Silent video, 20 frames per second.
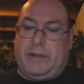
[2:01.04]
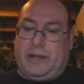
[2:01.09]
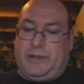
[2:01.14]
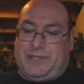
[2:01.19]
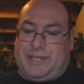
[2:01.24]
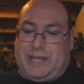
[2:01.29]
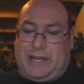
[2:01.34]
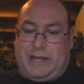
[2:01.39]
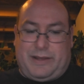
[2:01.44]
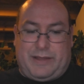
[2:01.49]
But
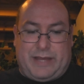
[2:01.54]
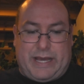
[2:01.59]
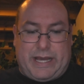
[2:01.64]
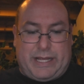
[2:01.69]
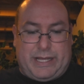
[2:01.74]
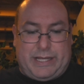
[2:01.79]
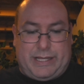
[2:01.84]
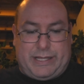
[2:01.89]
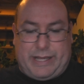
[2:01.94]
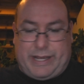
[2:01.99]
outside of
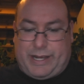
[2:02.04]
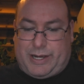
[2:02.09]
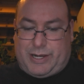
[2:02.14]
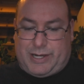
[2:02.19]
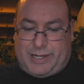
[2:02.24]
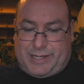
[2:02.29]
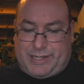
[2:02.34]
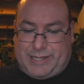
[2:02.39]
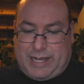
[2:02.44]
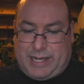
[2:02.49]
that, they
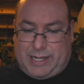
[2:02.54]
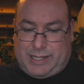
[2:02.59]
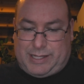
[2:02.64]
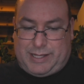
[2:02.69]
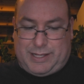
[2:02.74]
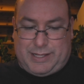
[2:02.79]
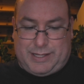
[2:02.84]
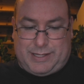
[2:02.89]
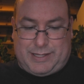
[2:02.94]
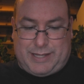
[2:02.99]
are
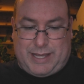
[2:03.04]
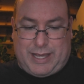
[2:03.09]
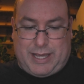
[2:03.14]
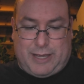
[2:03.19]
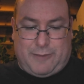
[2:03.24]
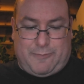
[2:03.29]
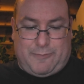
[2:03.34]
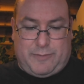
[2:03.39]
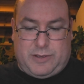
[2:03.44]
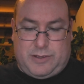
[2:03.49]
exactly the
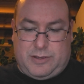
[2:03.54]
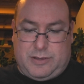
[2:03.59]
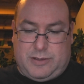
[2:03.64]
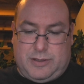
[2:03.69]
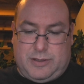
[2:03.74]
same.